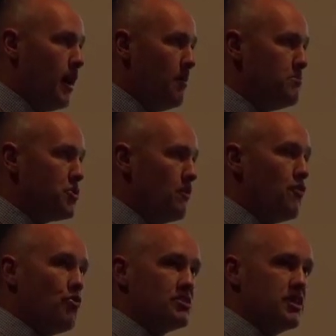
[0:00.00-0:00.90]
So
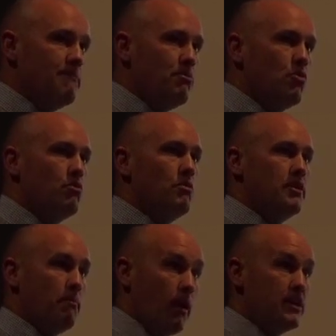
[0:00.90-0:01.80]
for example, with the
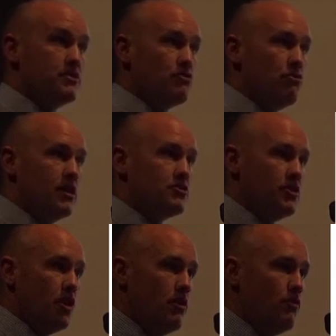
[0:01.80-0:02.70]
blades of grass on
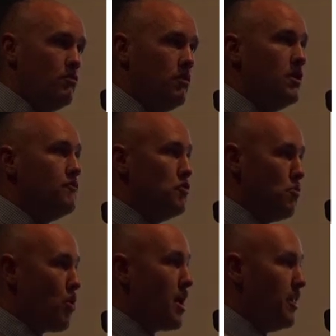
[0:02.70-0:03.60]
the oval, if you
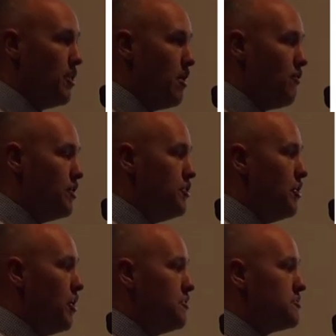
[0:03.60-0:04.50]
walk out in the oval and you
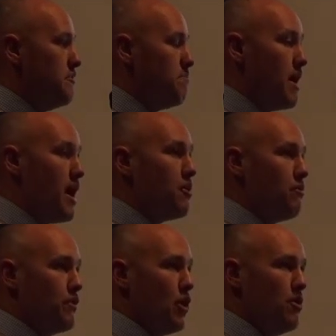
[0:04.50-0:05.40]
notice that part of
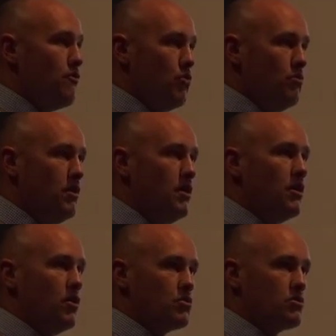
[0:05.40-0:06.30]
the oval
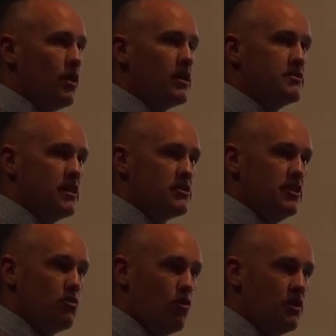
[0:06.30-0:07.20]
looks like it's actually quite